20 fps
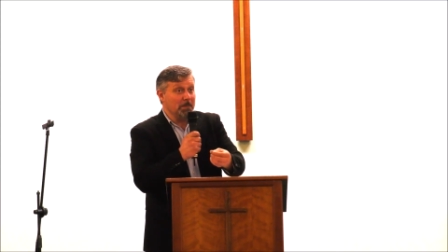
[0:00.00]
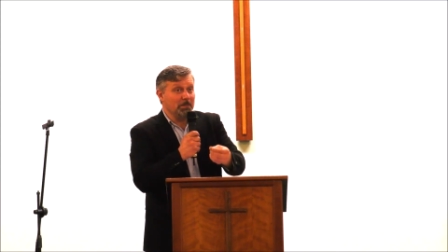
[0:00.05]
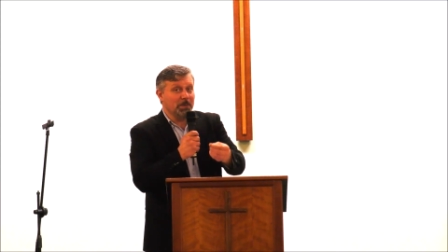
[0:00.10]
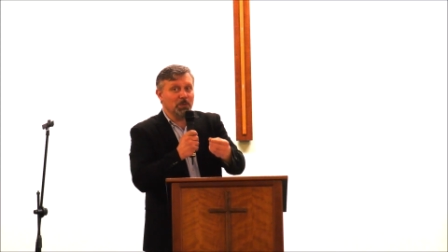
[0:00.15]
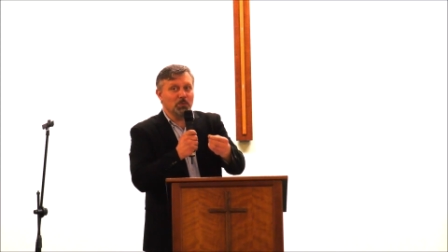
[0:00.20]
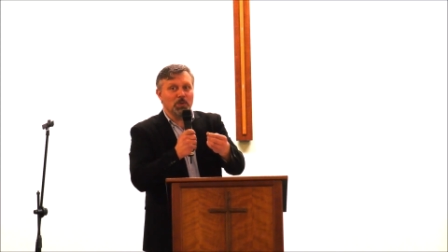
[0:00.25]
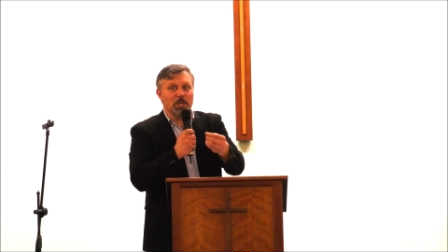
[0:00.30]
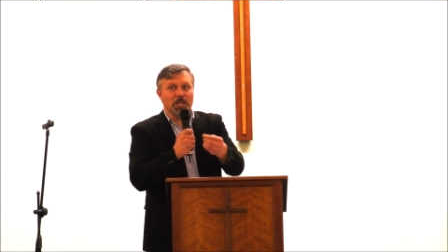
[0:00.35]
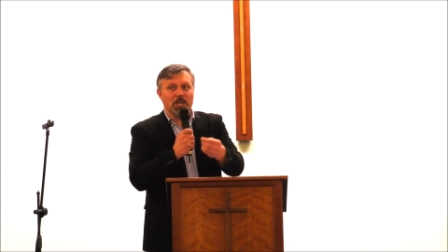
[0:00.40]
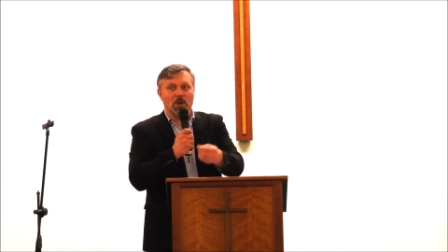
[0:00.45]

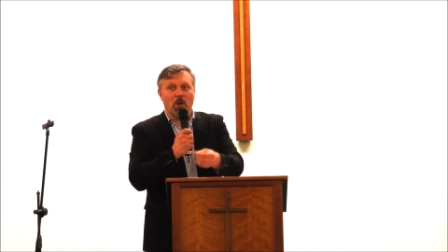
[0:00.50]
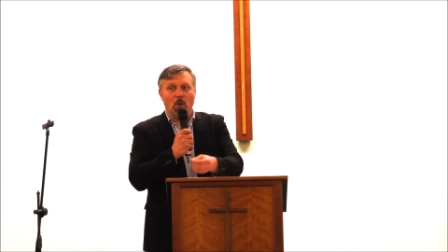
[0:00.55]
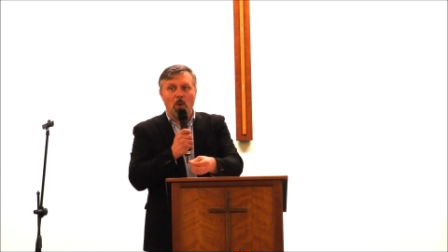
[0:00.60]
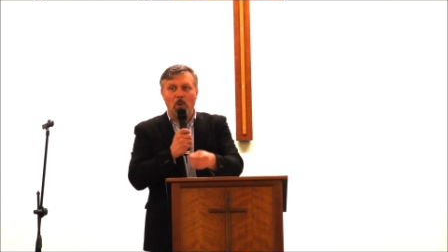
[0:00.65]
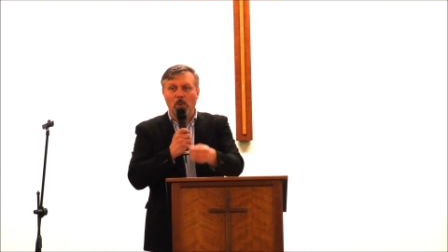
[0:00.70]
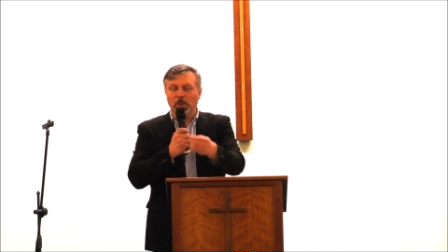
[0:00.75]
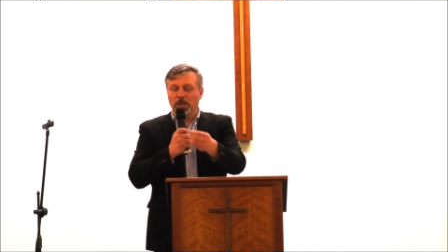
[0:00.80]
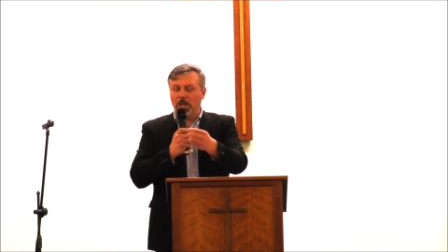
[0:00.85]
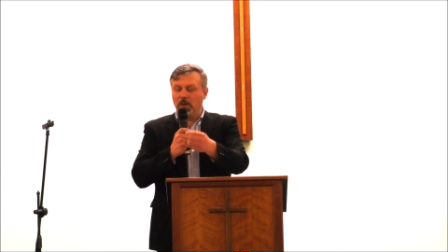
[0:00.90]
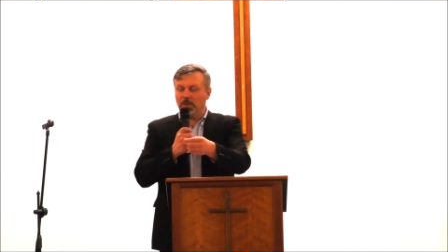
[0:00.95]
but we
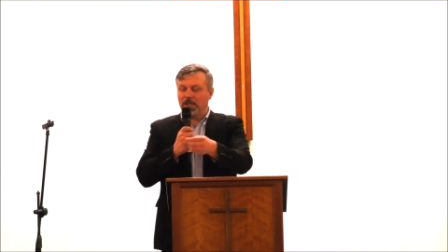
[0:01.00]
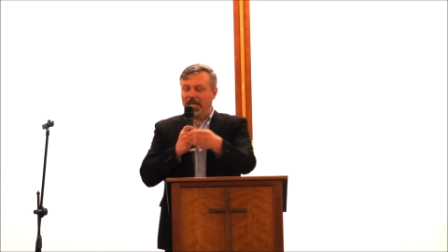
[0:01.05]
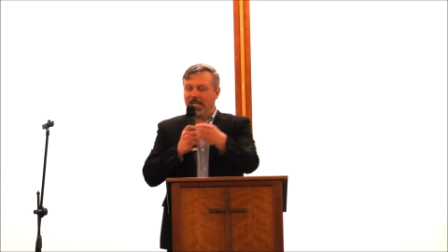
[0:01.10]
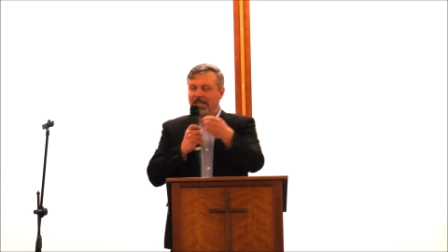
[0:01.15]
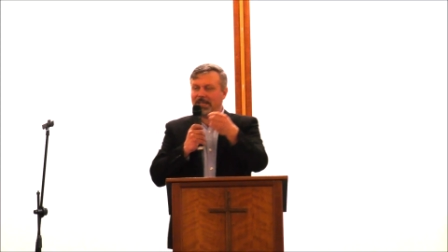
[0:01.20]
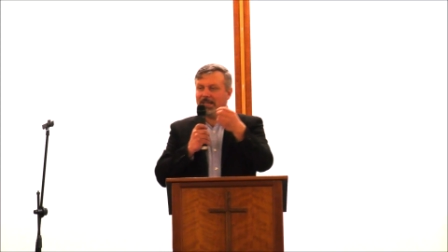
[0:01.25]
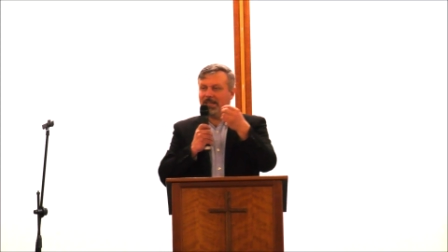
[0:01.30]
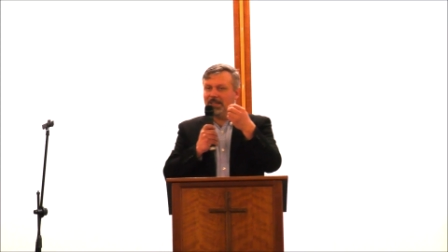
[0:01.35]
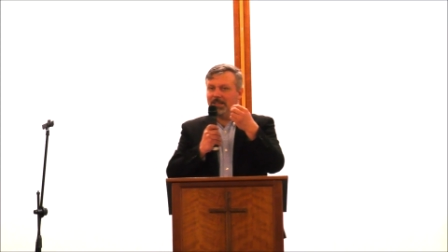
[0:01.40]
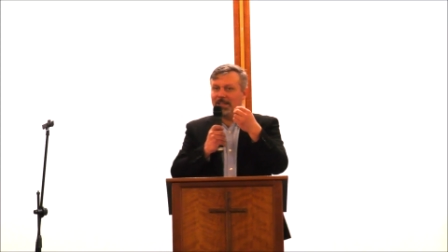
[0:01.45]
all know
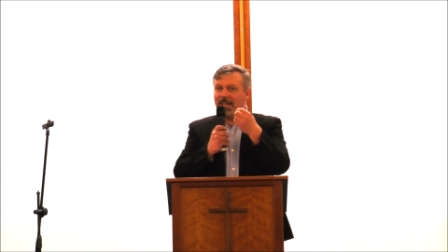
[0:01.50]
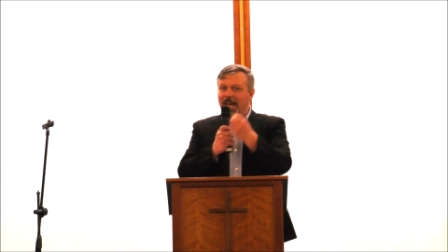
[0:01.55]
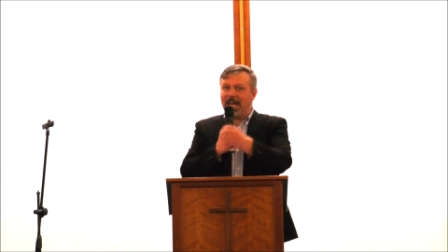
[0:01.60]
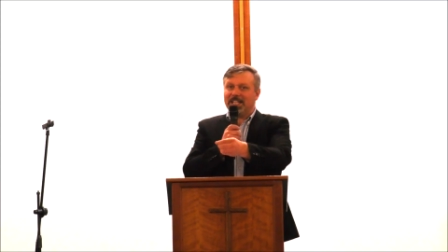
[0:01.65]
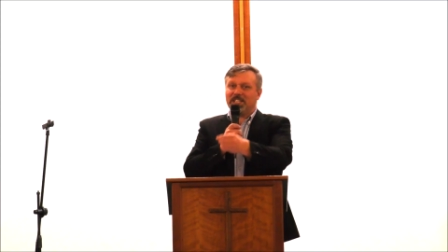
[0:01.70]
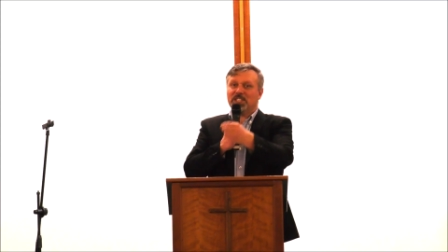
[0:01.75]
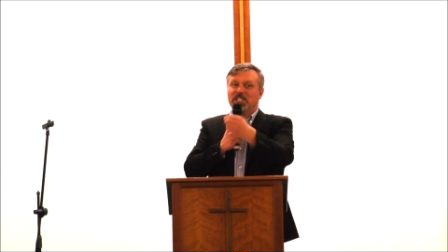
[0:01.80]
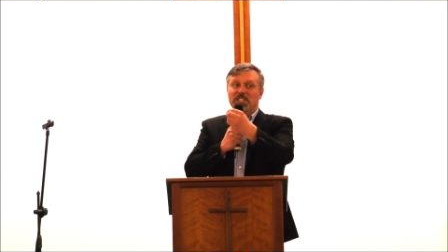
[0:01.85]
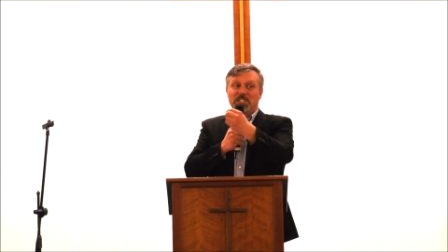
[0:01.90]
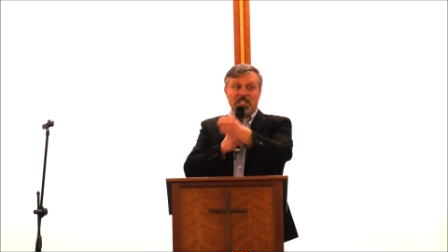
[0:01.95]
that
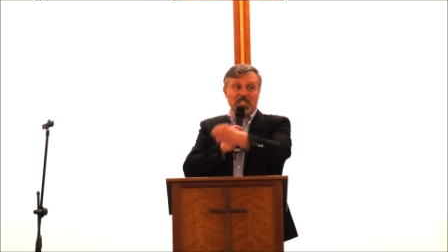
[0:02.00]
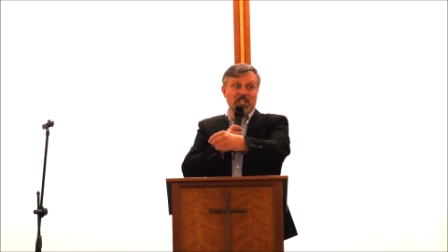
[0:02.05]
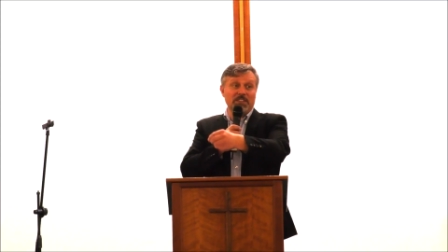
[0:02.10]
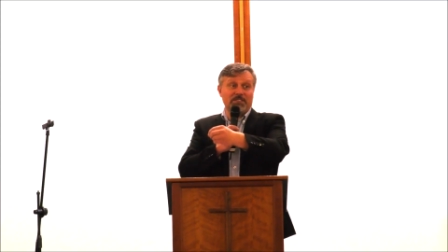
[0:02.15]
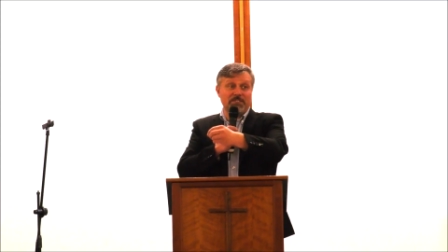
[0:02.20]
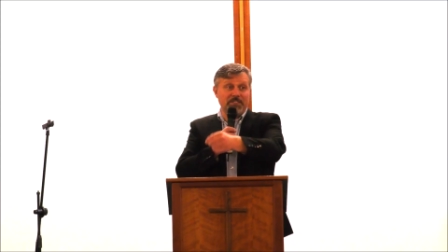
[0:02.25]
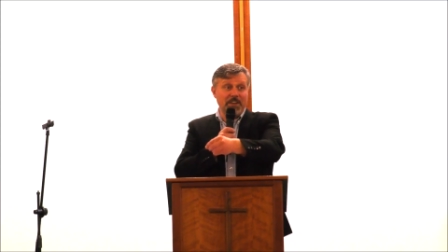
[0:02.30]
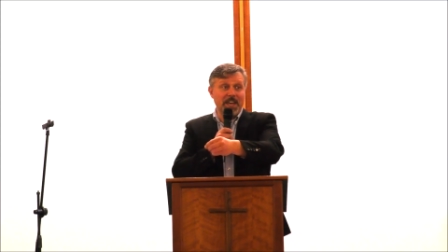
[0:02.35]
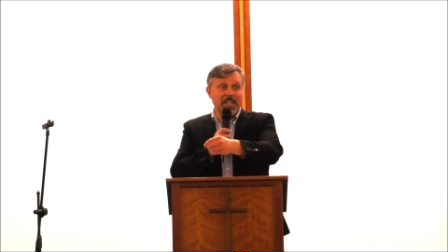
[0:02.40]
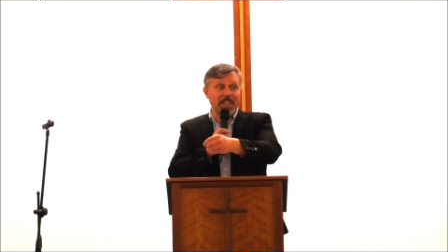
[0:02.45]
that sincere
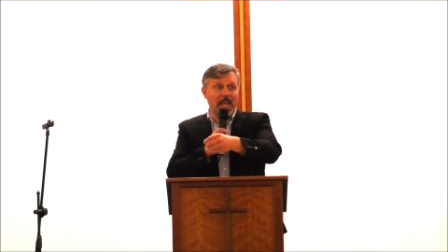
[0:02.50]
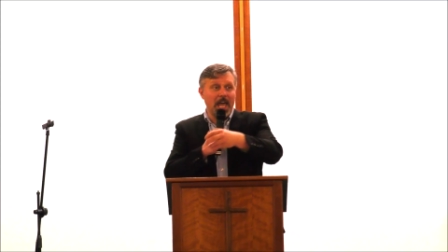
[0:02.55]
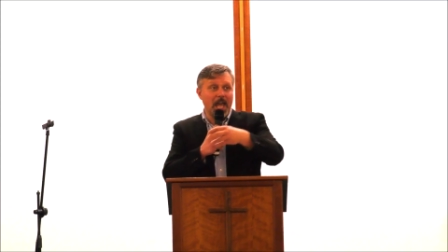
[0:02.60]
faith